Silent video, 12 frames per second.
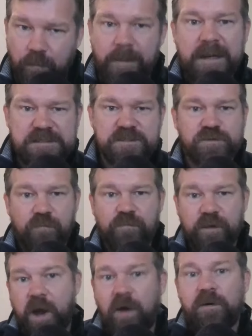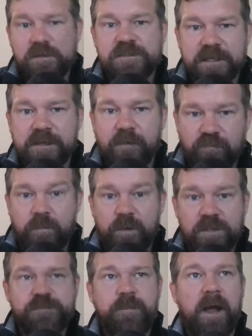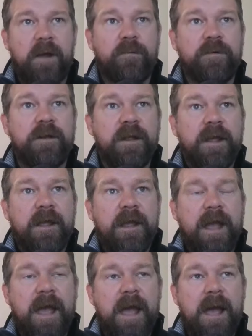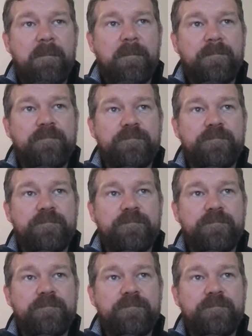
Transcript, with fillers: basis of the currency of the British pound. Um,